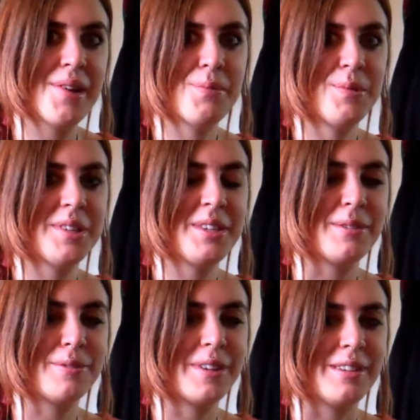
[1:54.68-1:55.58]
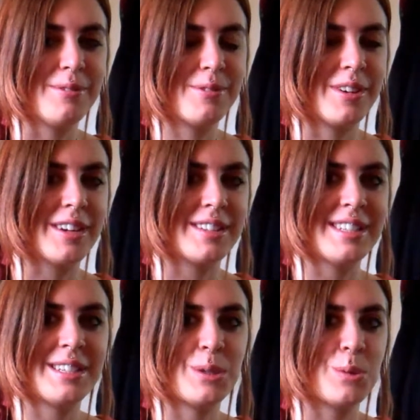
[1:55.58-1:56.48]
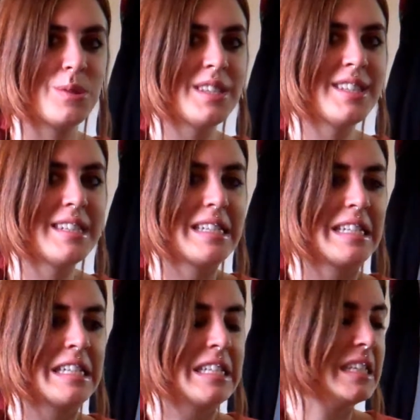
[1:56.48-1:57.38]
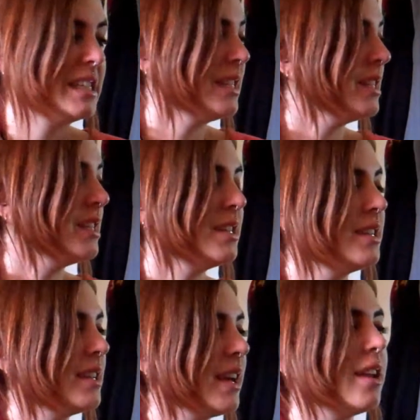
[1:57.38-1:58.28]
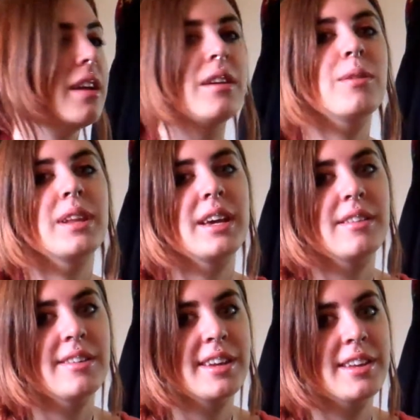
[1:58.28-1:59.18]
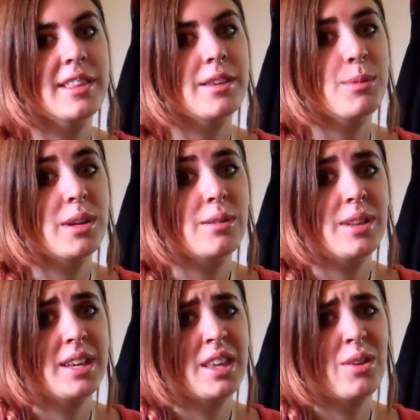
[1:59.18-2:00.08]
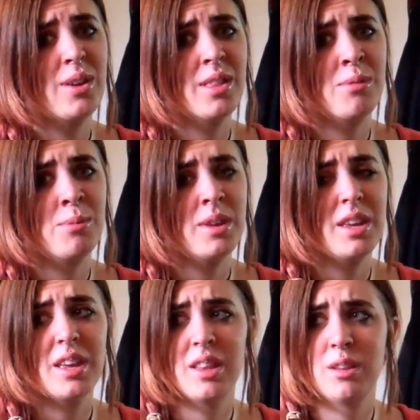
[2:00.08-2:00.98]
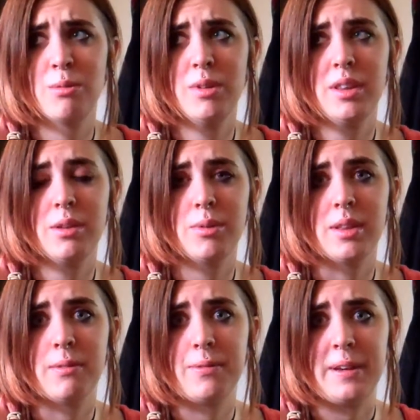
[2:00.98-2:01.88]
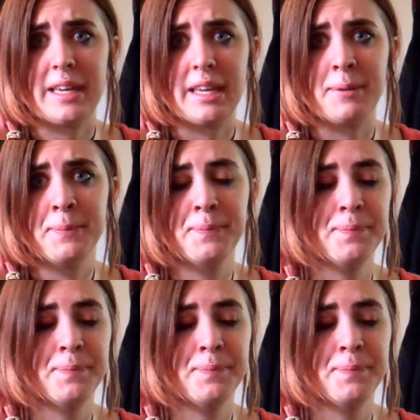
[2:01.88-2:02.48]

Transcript: I'm really afraid of frogs and toads. I don't like looking at them, I don't like hearing them, and they're really, really freaky.